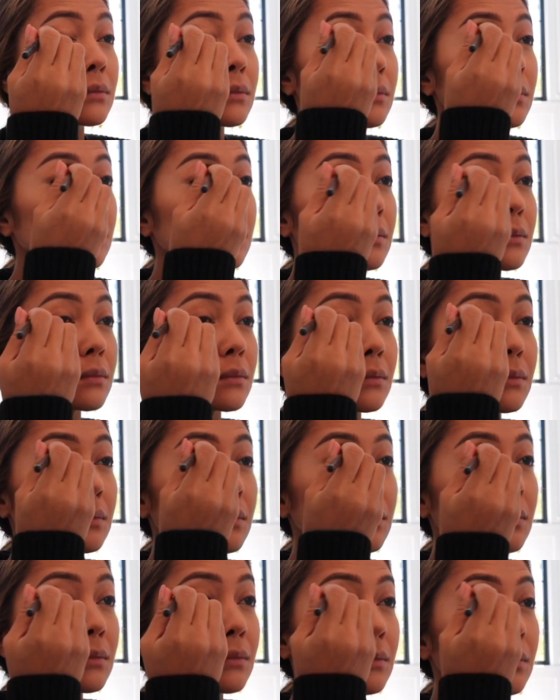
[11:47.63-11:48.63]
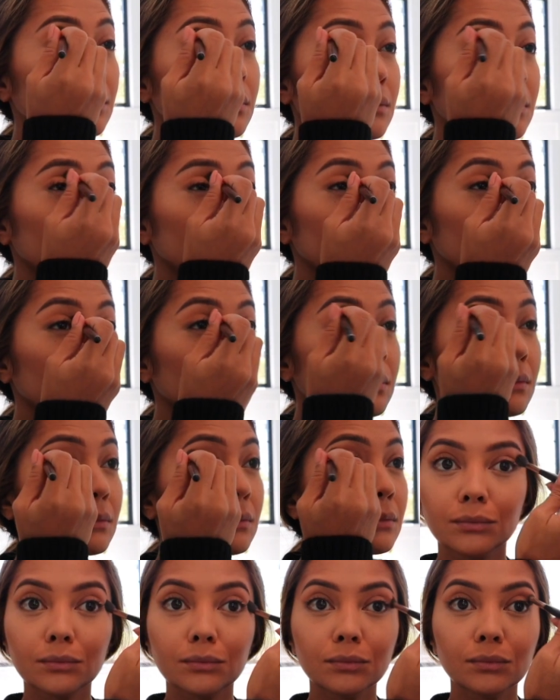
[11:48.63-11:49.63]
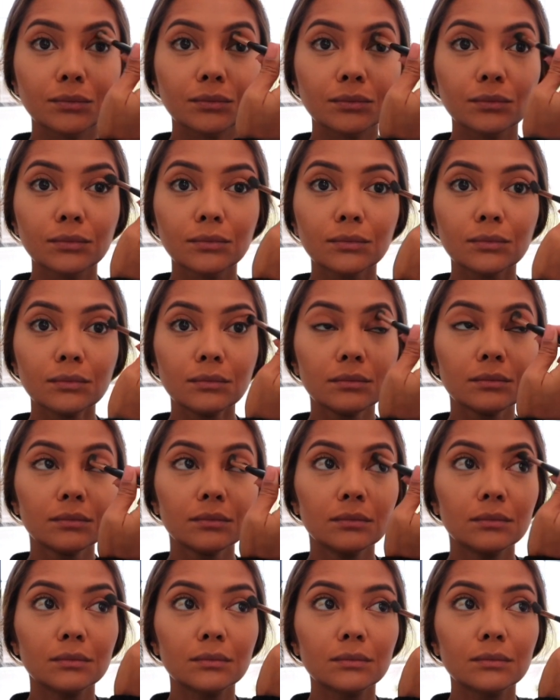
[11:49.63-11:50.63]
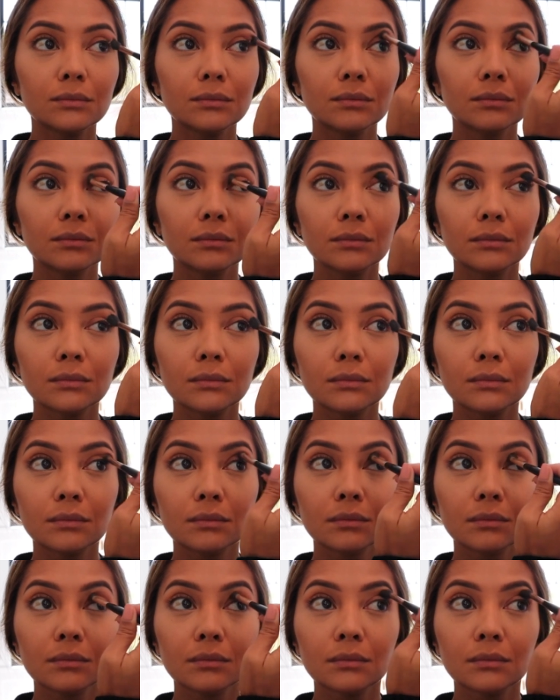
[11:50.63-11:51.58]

[no speech]